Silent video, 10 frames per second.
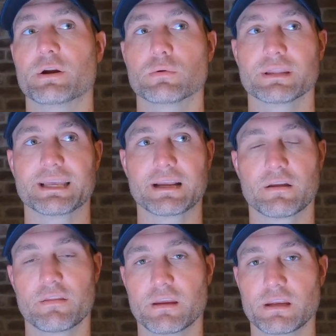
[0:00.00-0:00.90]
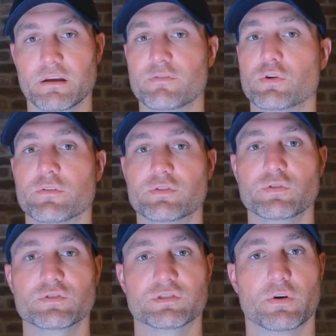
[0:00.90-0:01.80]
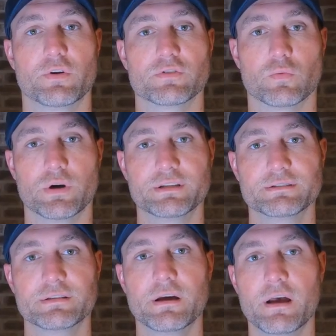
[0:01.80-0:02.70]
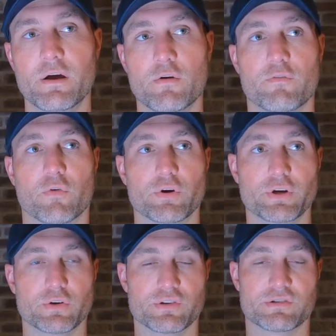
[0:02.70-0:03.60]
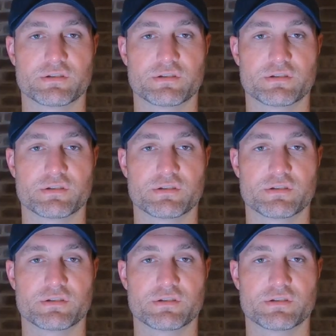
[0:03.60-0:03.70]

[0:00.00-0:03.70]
It'll link if you have two Sonos ones for your